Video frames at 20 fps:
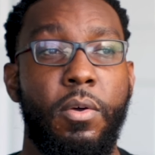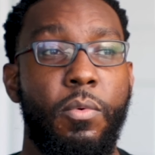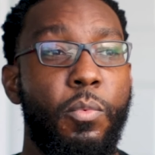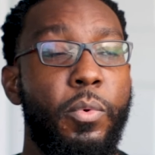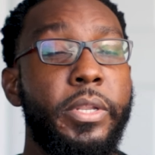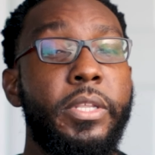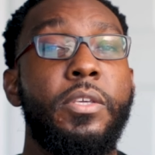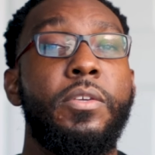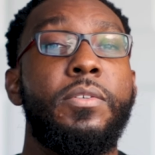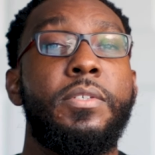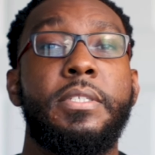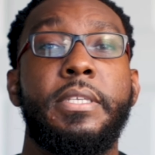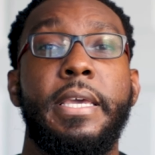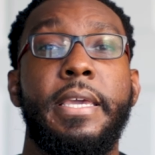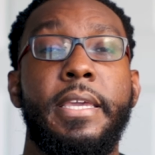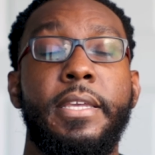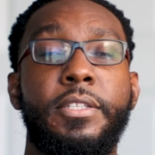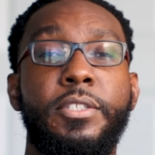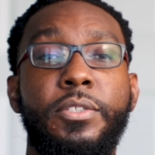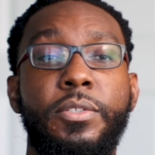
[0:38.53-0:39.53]
What do you
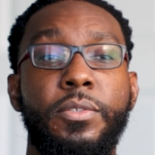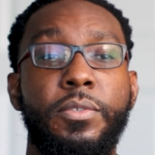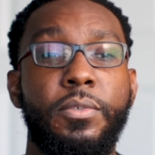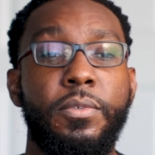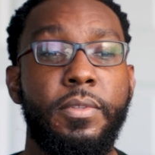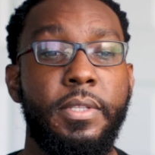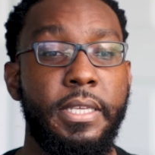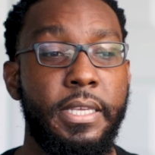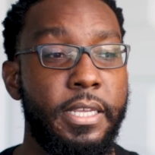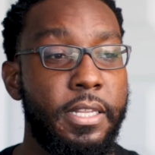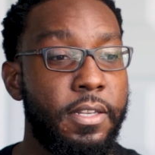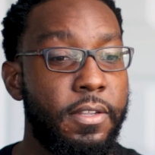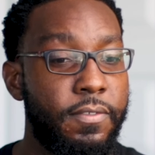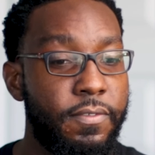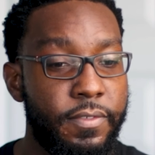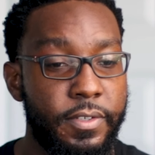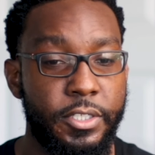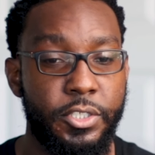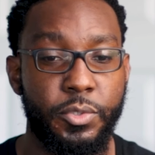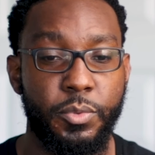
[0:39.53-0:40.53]
say to the
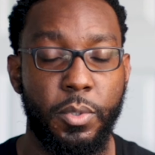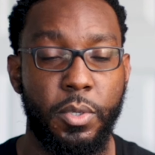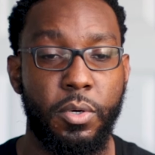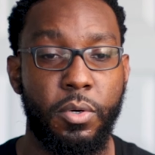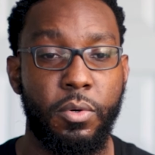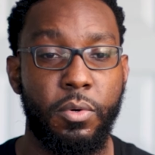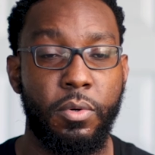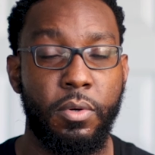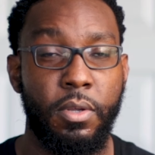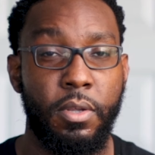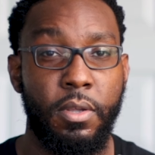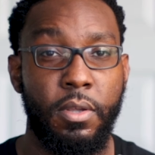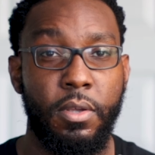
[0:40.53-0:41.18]
individual